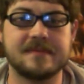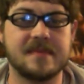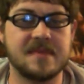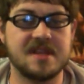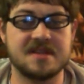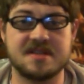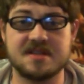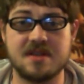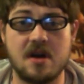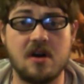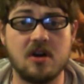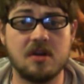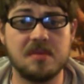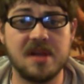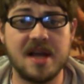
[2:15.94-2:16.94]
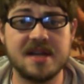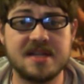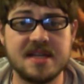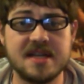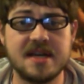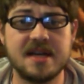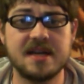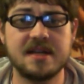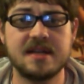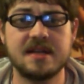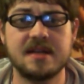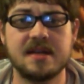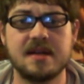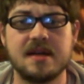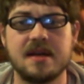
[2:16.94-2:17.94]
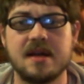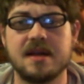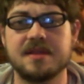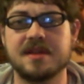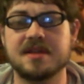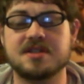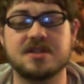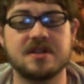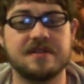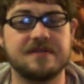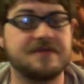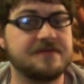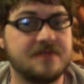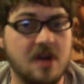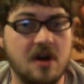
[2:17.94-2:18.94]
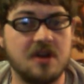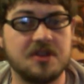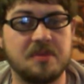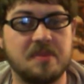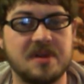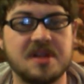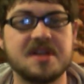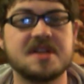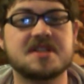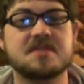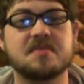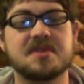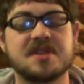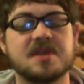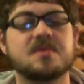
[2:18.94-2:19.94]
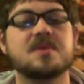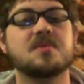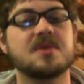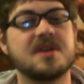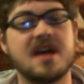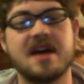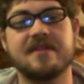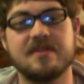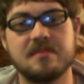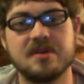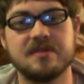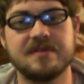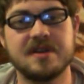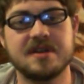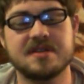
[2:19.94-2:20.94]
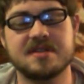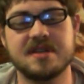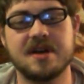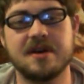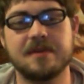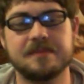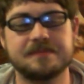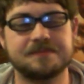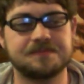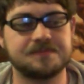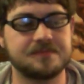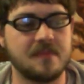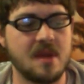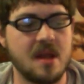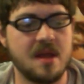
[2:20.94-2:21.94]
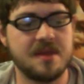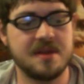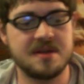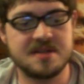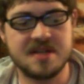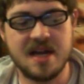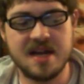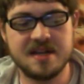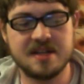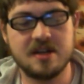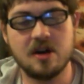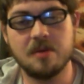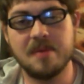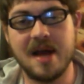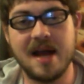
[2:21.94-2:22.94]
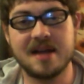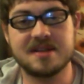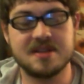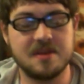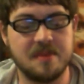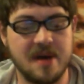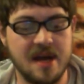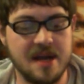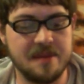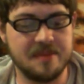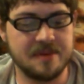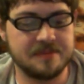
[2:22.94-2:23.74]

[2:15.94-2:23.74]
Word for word: this is a horrible idea. They should have called the police, but then we wouldn't have a movie. So they decide to go back to the pipe.